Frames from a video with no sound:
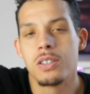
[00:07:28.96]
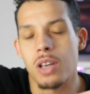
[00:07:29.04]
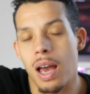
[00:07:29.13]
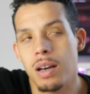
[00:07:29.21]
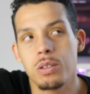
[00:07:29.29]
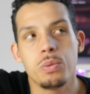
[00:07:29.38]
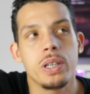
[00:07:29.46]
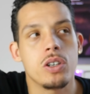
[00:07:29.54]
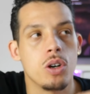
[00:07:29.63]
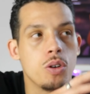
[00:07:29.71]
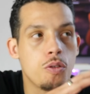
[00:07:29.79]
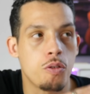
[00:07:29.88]
So how do we
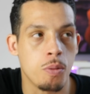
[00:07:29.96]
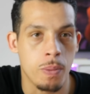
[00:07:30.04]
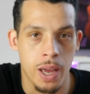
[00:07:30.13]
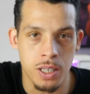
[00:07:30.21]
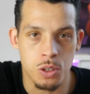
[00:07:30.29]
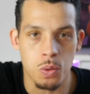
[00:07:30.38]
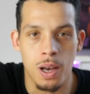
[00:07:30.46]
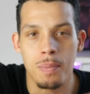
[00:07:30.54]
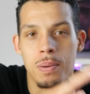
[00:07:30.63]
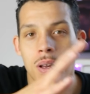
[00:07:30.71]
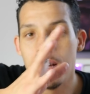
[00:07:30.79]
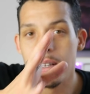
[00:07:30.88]
go from head swipe
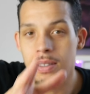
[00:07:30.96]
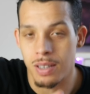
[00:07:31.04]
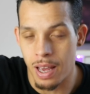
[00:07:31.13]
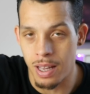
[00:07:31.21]
to